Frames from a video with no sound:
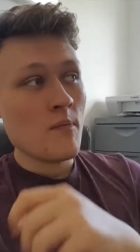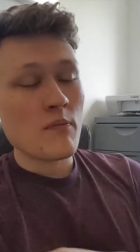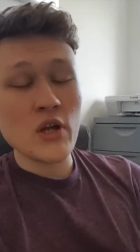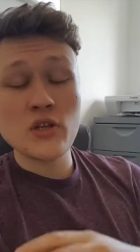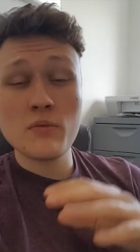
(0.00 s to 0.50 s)

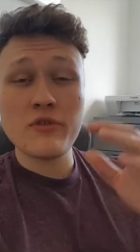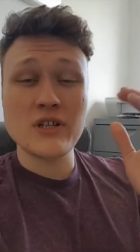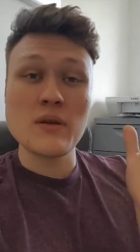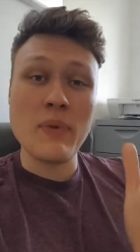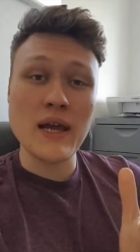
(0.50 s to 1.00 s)
But in terms of
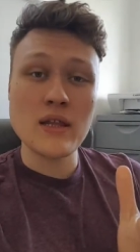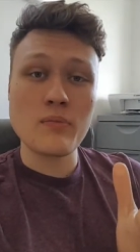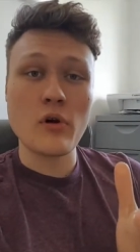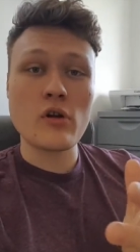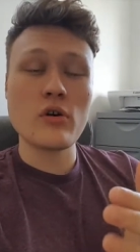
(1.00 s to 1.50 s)
actually picking the
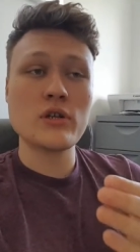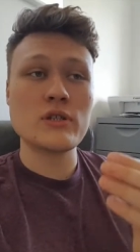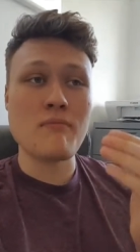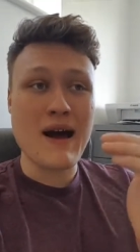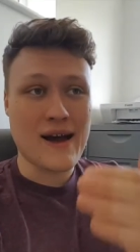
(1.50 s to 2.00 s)
products,
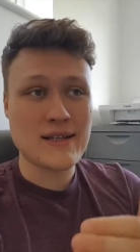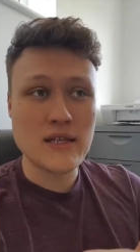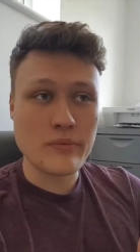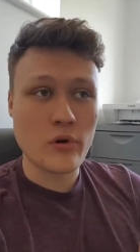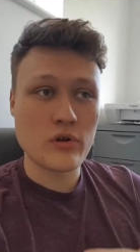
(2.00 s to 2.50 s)
marketing
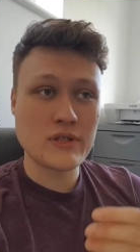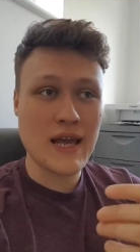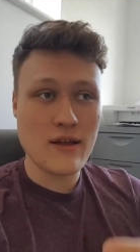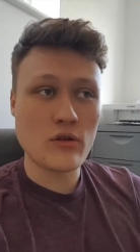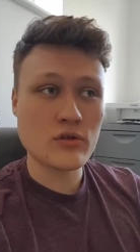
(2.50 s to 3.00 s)
the products,
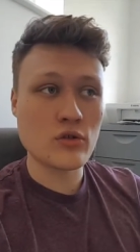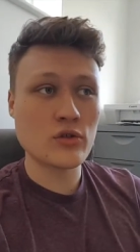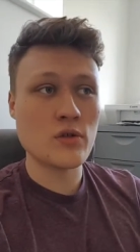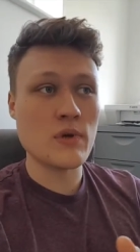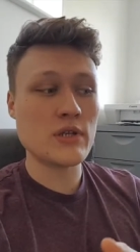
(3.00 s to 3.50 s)
getting those
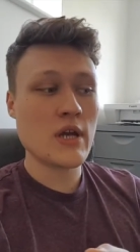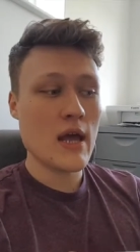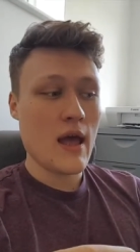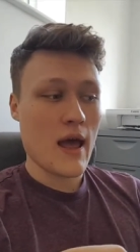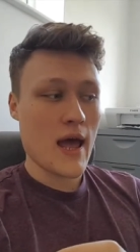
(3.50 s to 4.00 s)
customers,
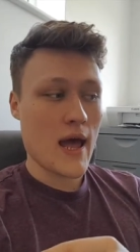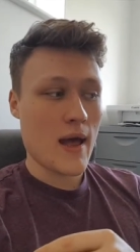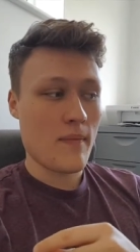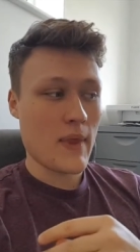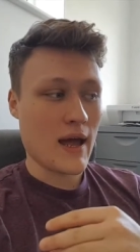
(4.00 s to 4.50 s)

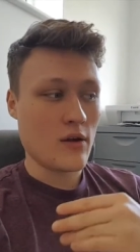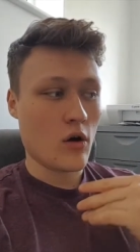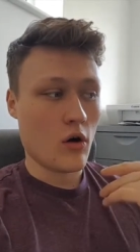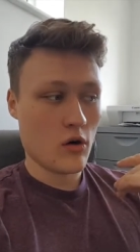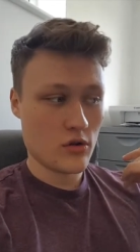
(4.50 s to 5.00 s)
and
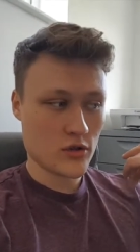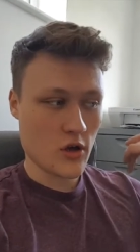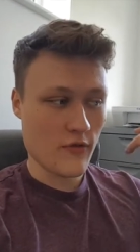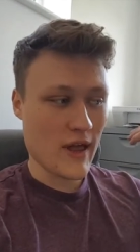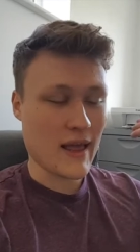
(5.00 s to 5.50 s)
all sort
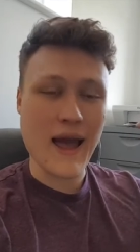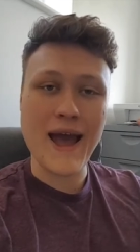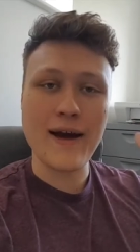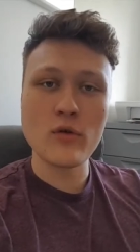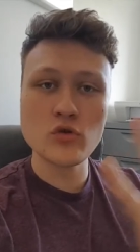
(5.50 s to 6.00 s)
of like
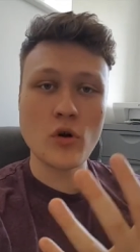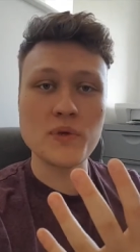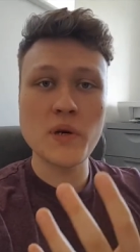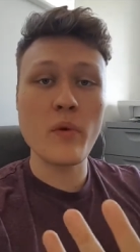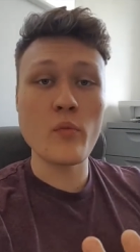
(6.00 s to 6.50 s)
how
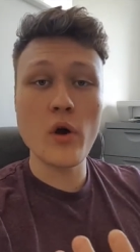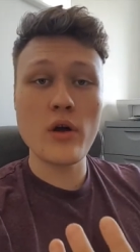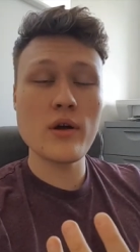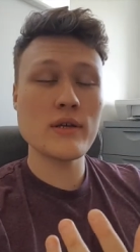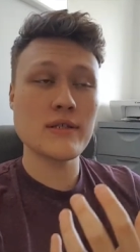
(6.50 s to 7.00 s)
dropshipping
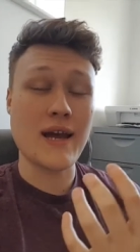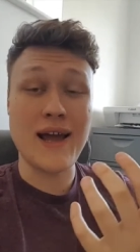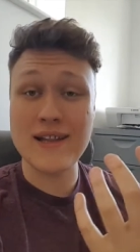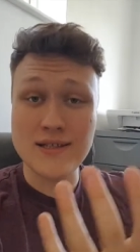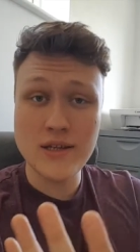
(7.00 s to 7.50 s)
works, I
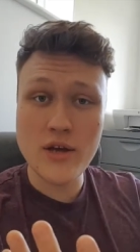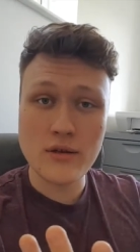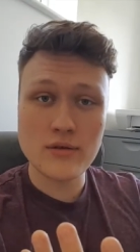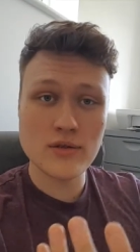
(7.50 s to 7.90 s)
had to learn.